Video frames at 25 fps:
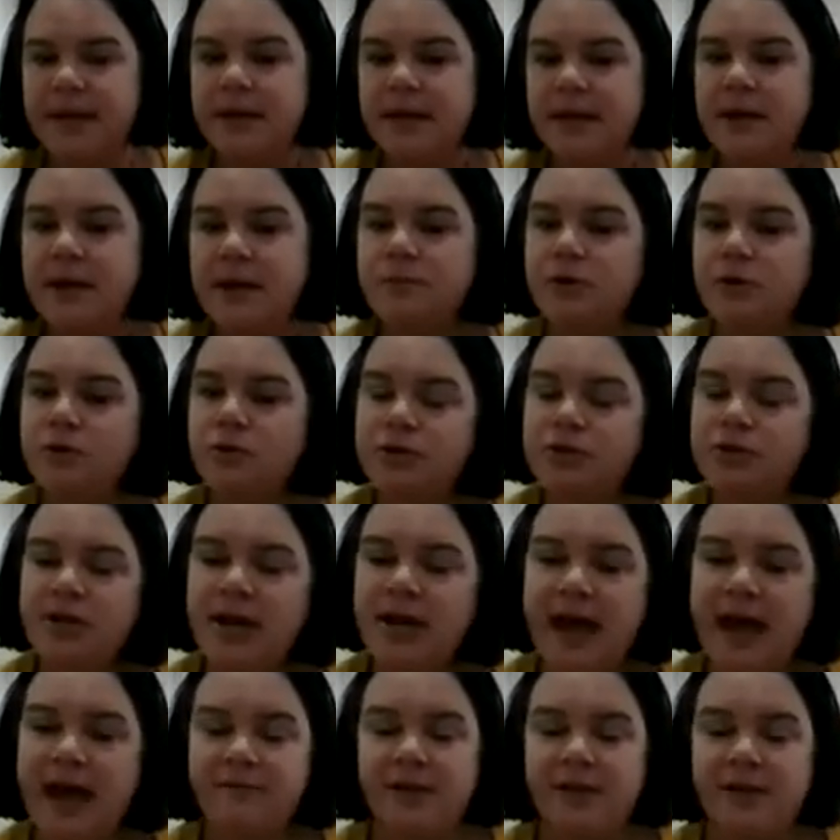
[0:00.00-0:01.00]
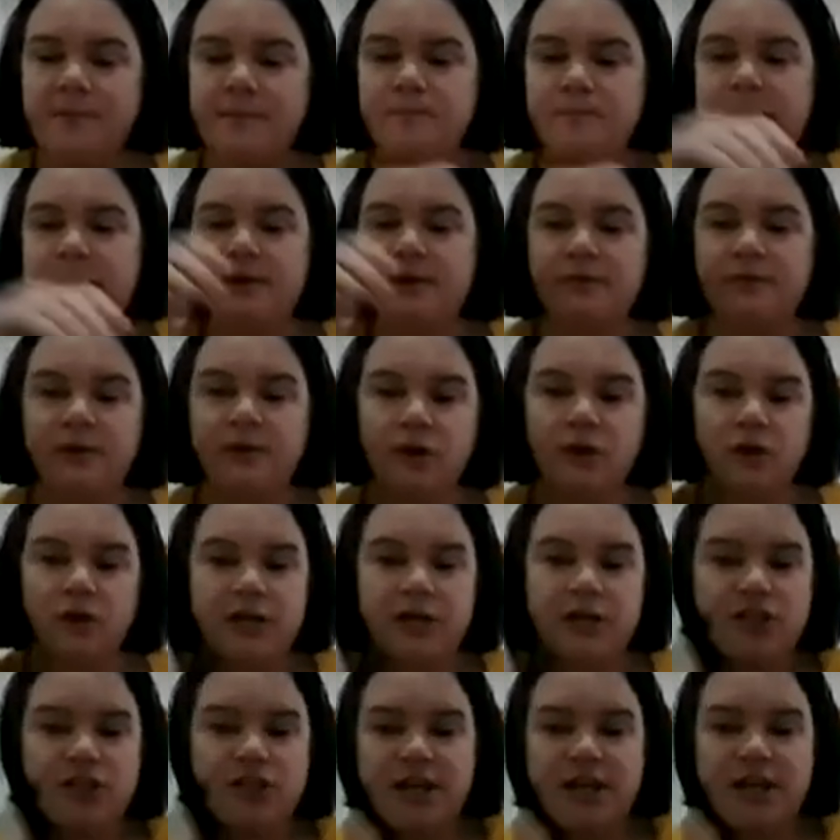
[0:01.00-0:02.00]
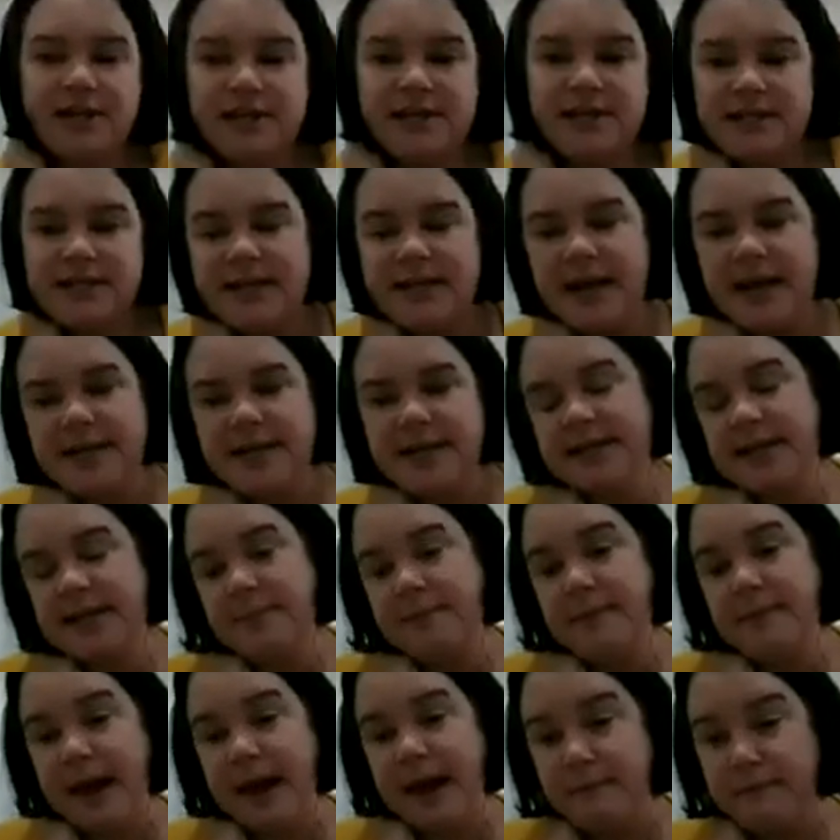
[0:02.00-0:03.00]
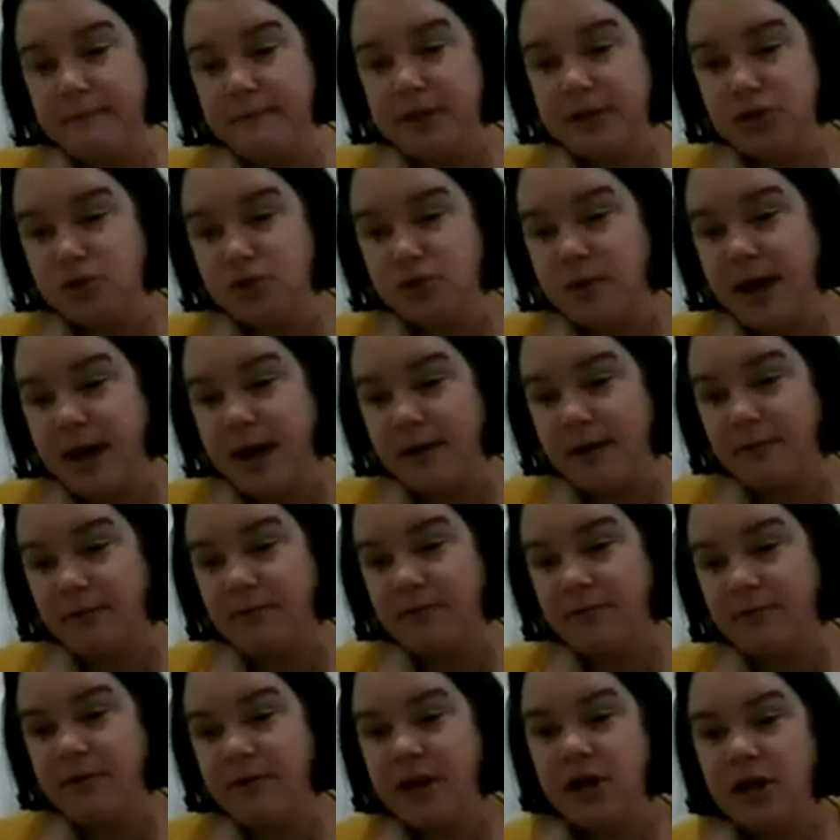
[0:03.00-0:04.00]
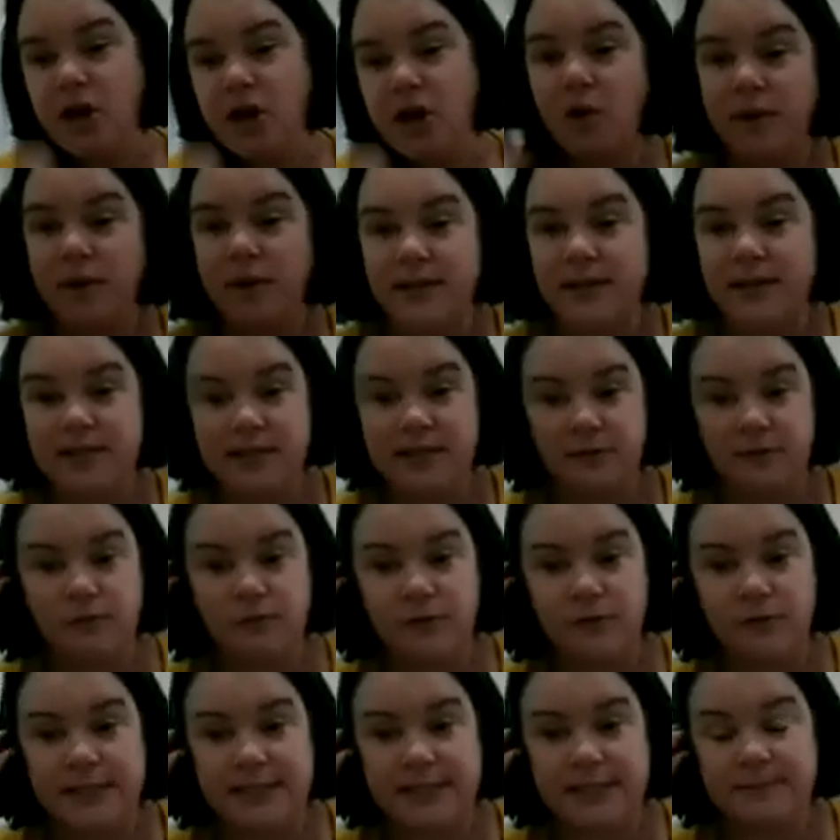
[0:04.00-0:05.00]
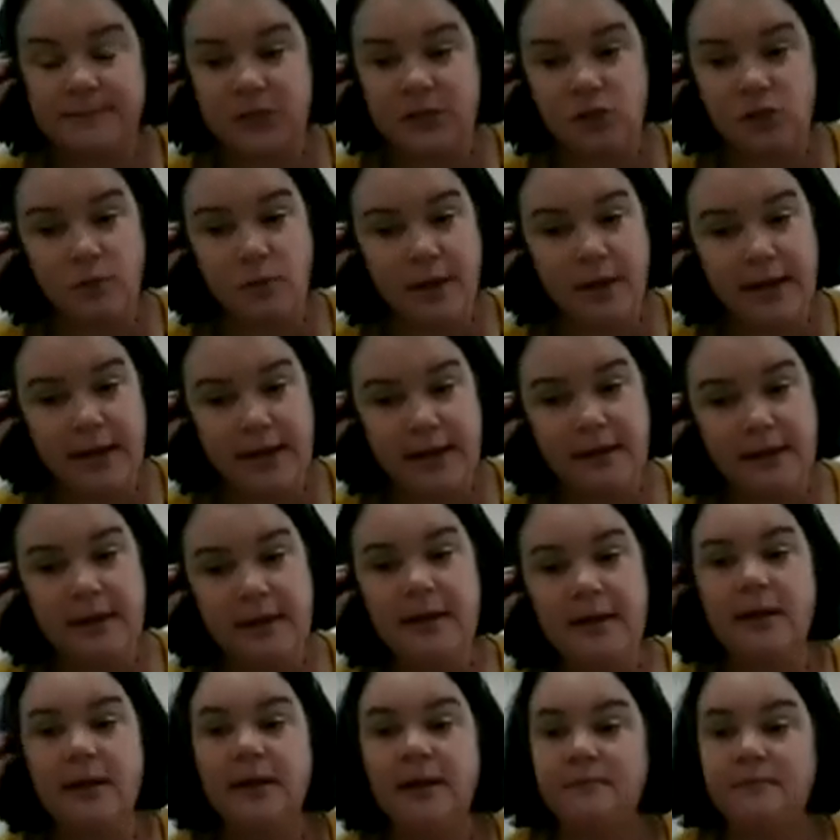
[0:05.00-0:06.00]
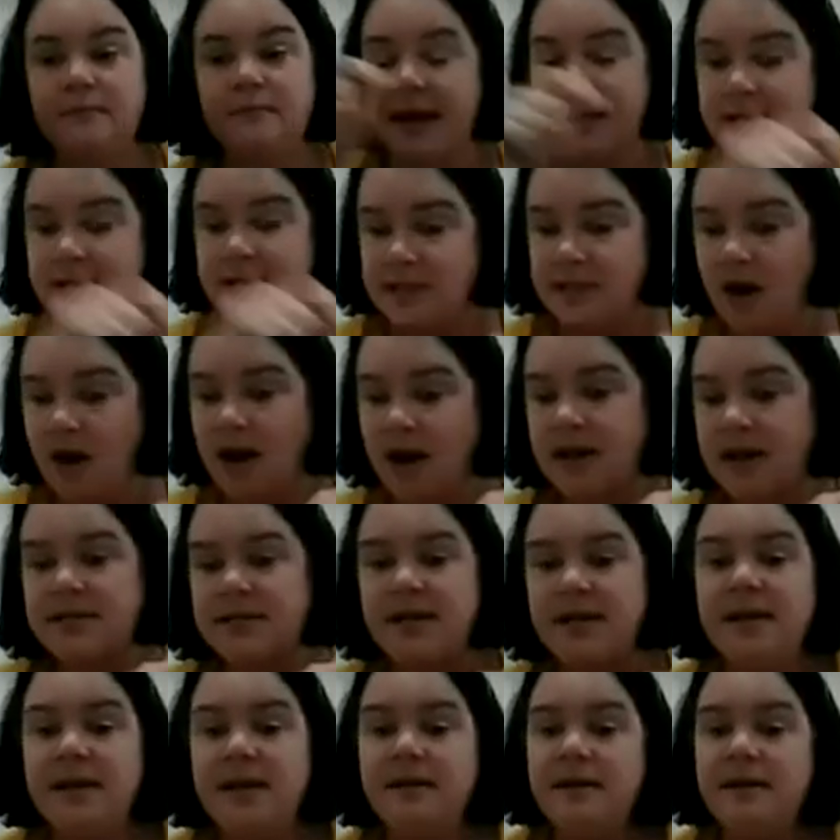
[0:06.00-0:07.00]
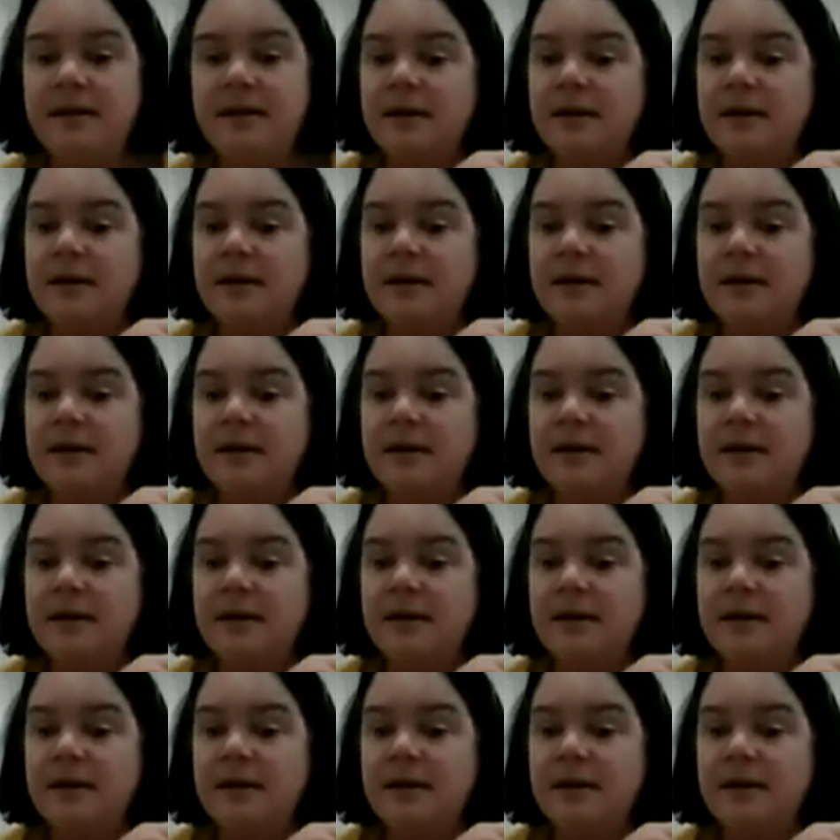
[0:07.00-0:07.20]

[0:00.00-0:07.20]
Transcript: but also having a bit of a knowledge and understanding about mental health and knowing the difference between anxiety,